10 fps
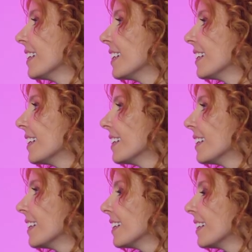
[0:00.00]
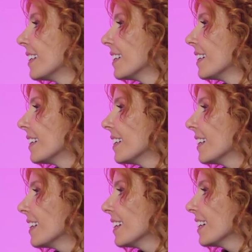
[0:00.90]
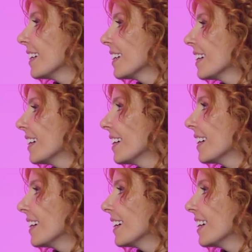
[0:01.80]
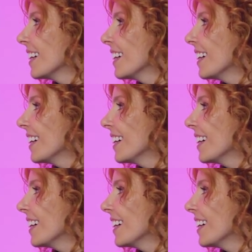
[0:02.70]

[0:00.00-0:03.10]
The person shown says nothing.